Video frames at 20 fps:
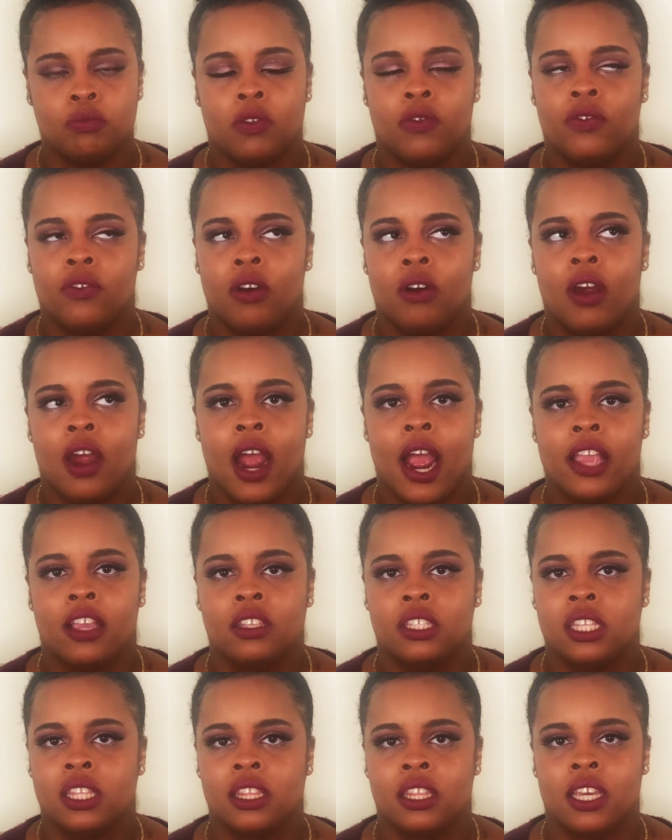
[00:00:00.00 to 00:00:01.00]
Before I
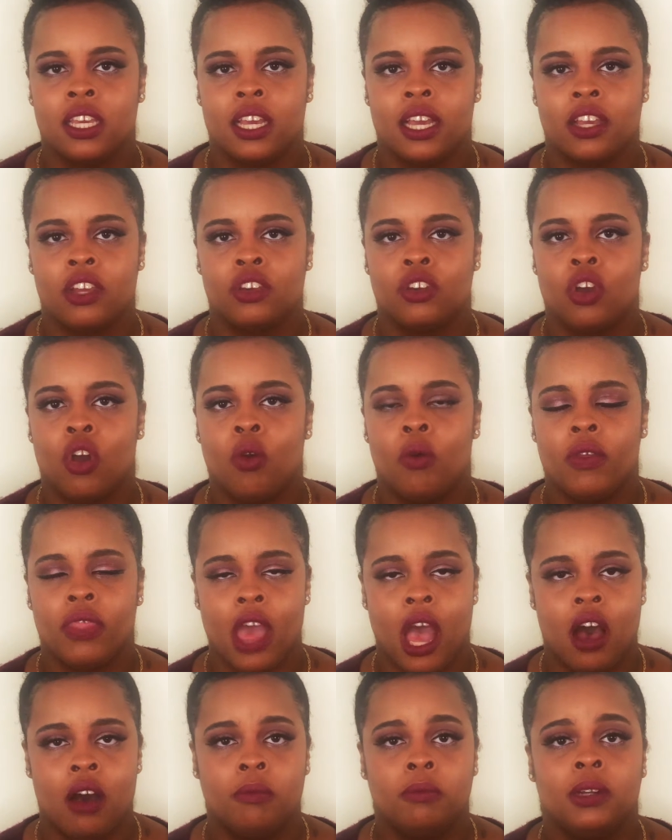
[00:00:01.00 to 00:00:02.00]
used to think I can go
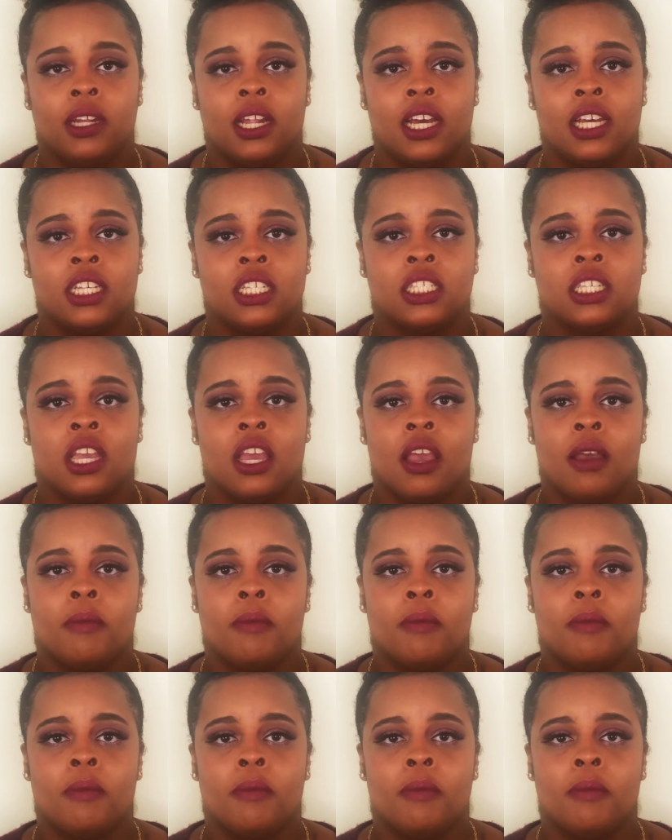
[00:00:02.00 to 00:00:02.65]
without blush,